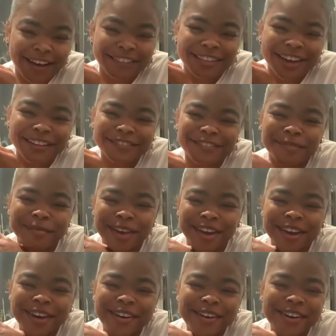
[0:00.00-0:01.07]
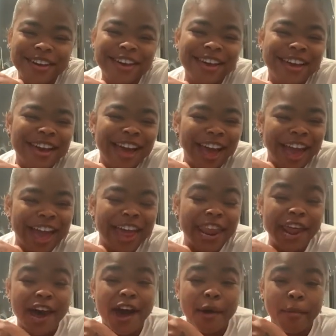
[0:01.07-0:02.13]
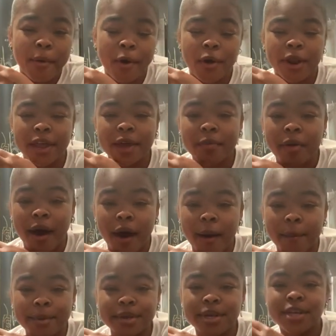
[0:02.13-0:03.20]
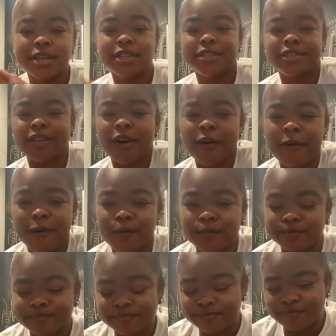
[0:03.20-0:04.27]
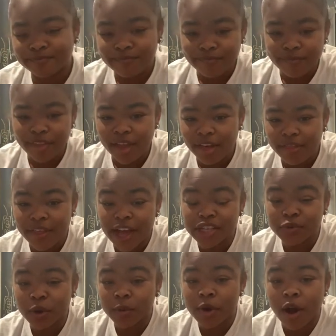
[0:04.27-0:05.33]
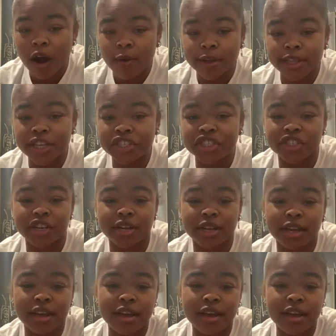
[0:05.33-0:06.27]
I've done flamenco, and now I'm on hip hop. So that's where we are with this journey.